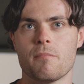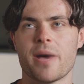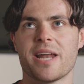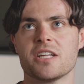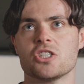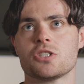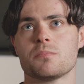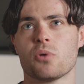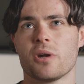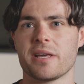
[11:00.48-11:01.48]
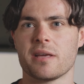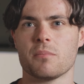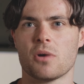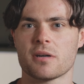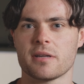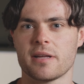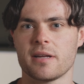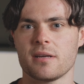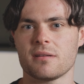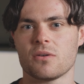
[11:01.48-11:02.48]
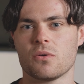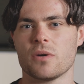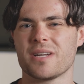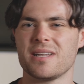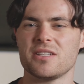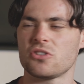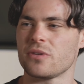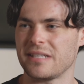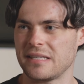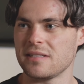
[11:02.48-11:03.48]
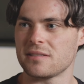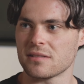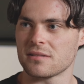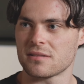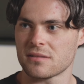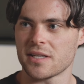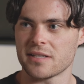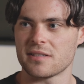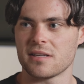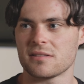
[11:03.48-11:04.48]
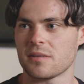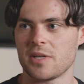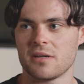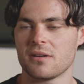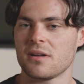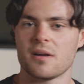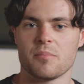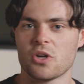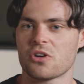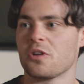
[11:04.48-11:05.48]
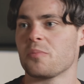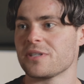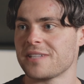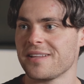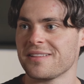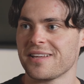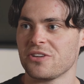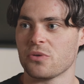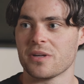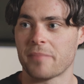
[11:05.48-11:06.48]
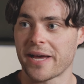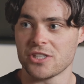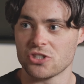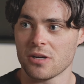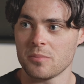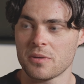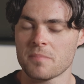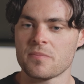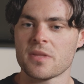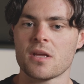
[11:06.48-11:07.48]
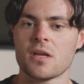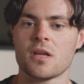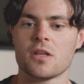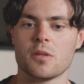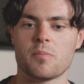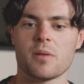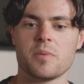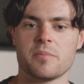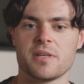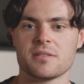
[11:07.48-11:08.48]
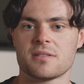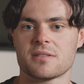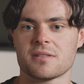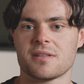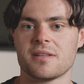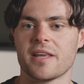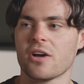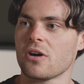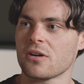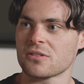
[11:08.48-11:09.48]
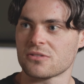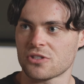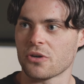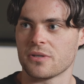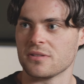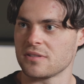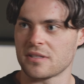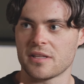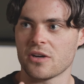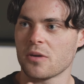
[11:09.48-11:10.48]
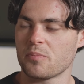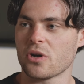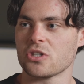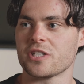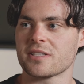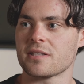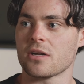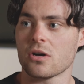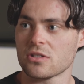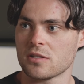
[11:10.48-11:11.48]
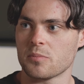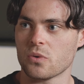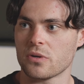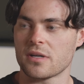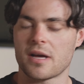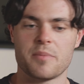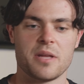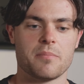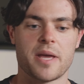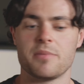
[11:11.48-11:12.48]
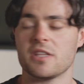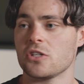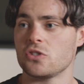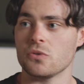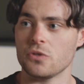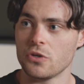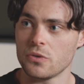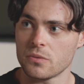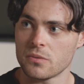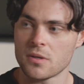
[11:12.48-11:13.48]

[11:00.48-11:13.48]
manage pulling in market data, or at least to a decent extent. I mean, I'm not going to pretend they do a bad job. The problem is there are tokens and there are projects that aren't supported. I mean, maybe they're too new,